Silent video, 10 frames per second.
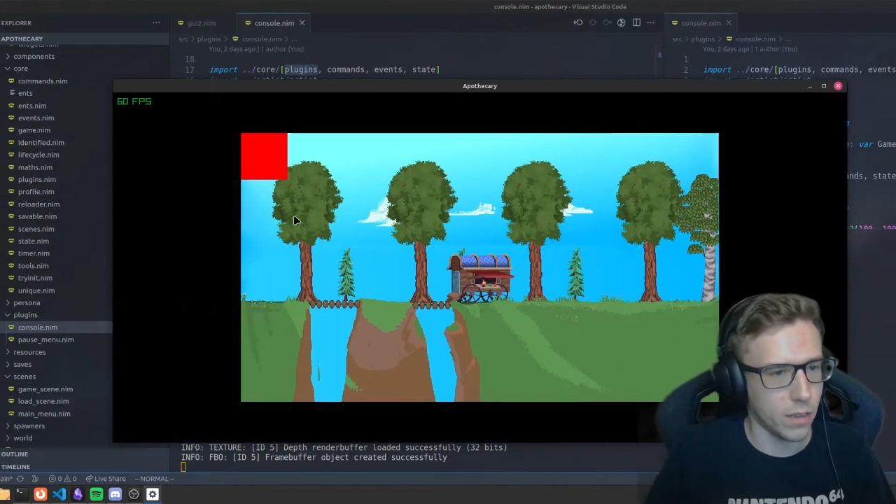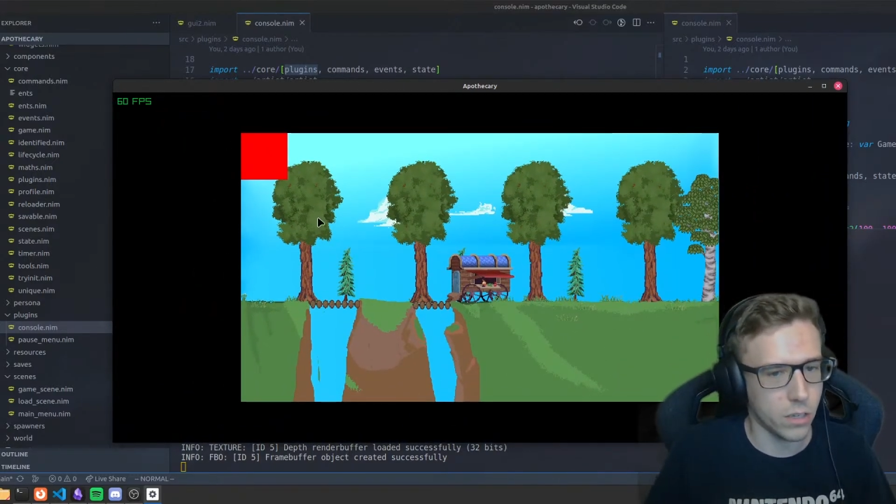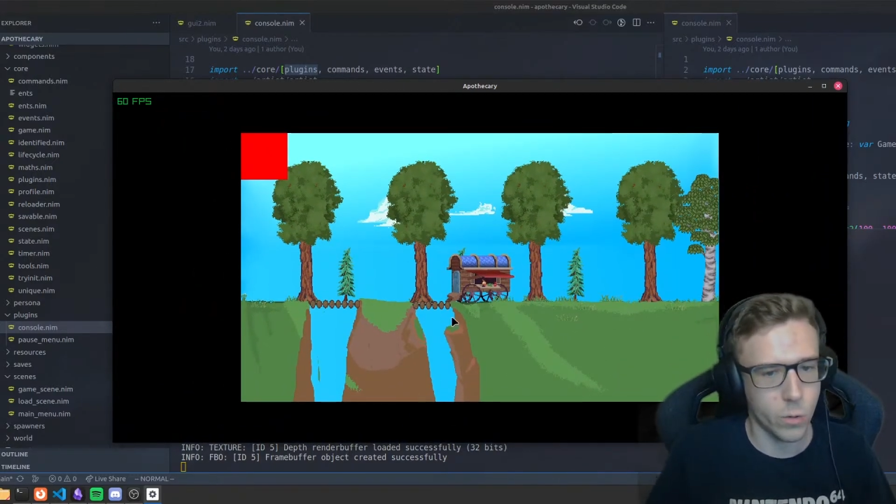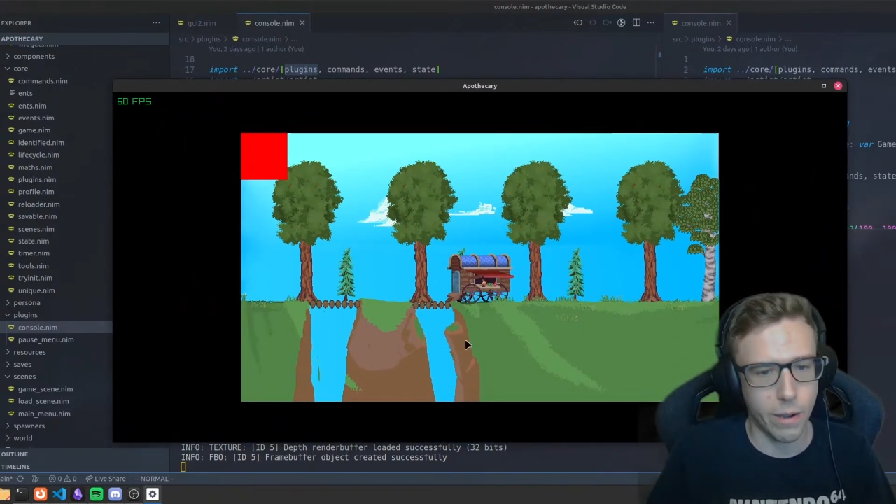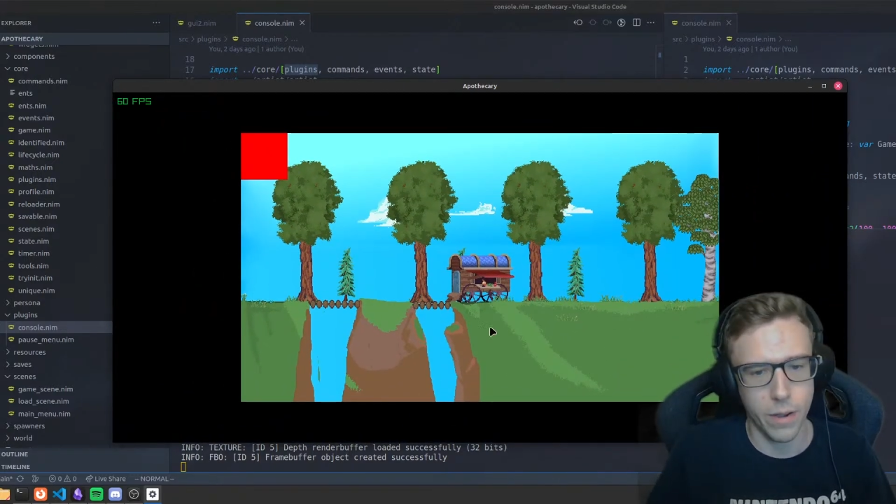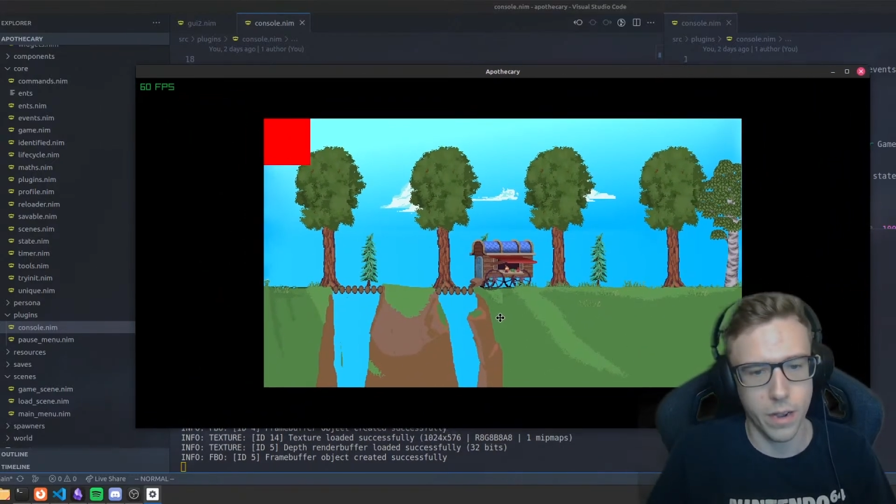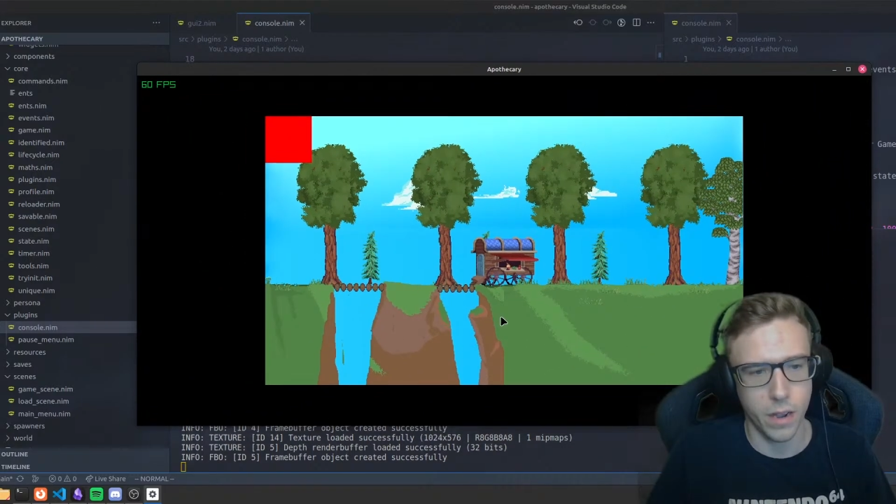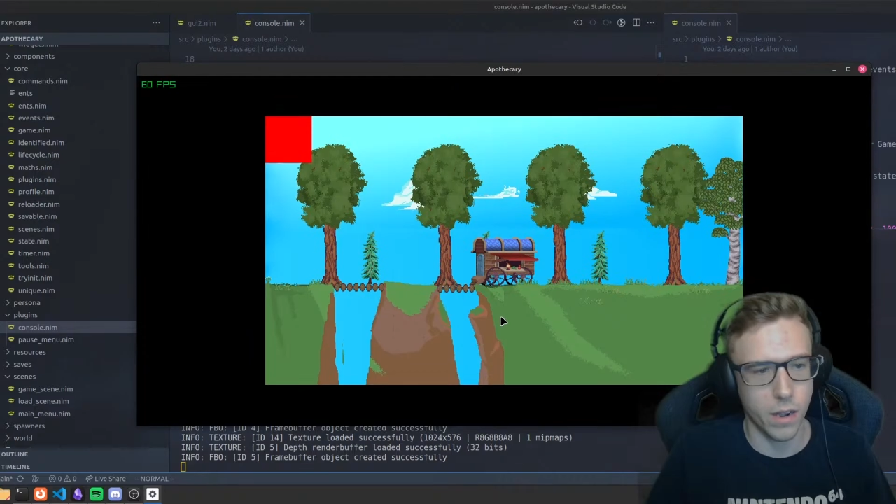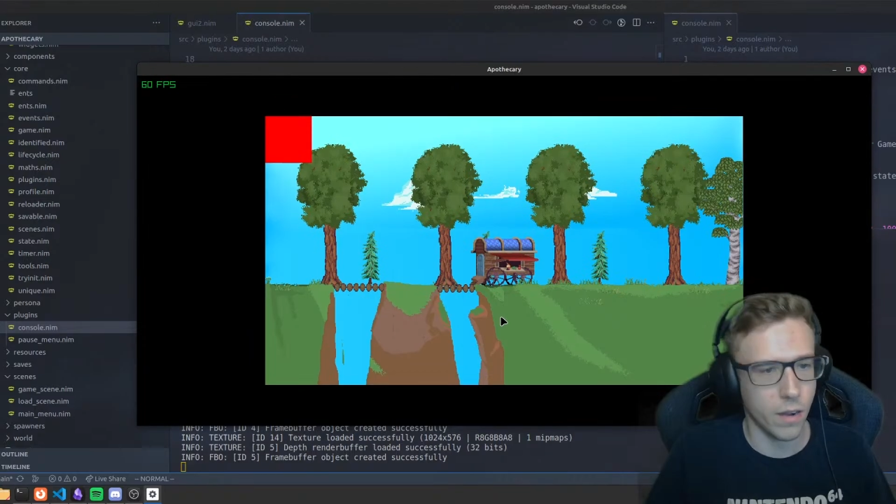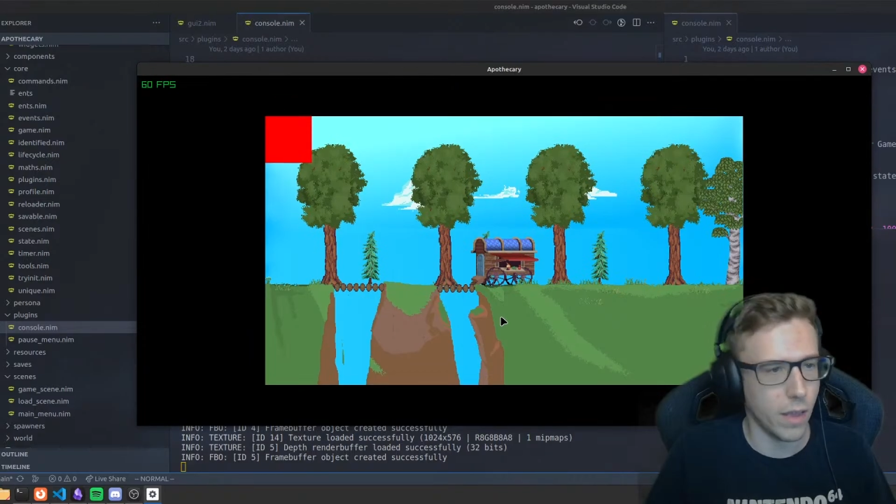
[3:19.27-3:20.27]
square right
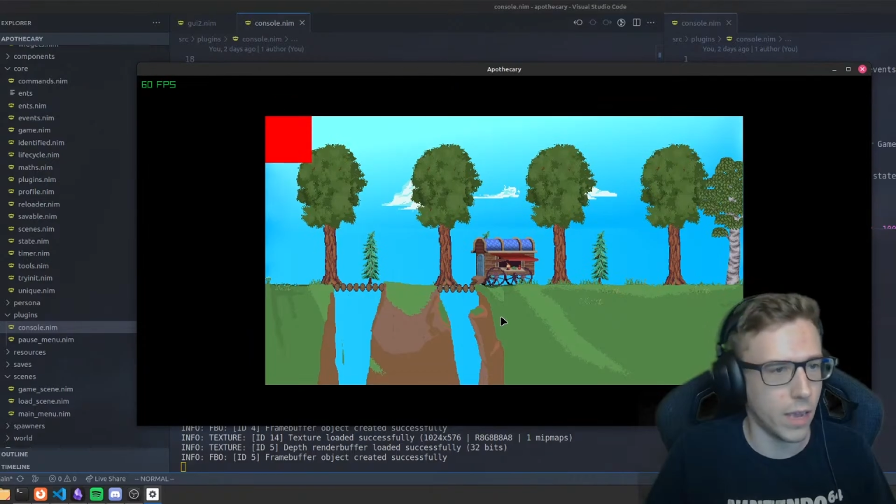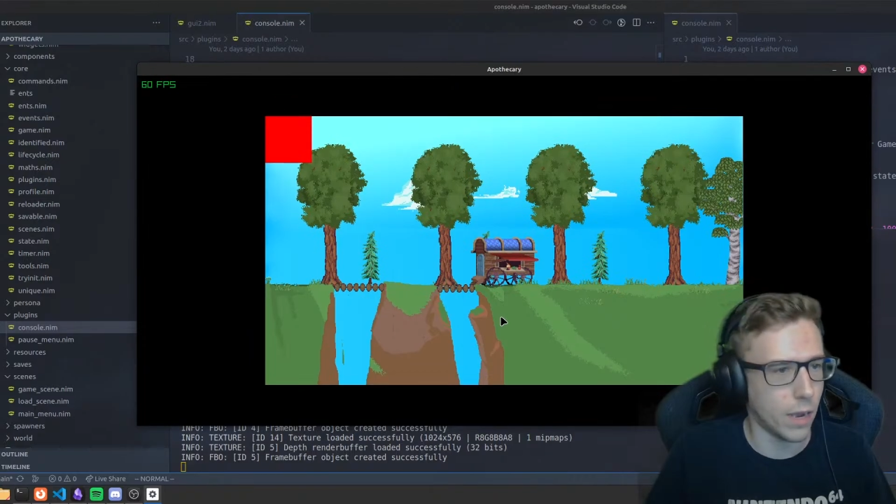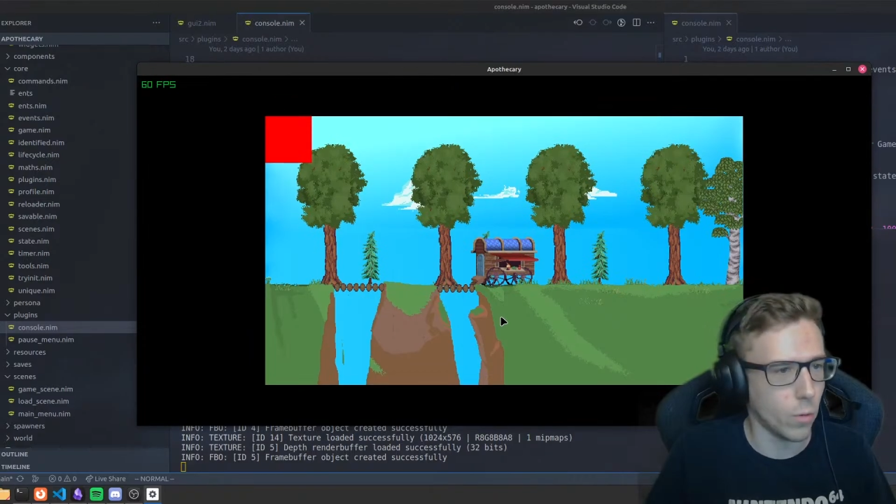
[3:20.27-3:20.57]
here, and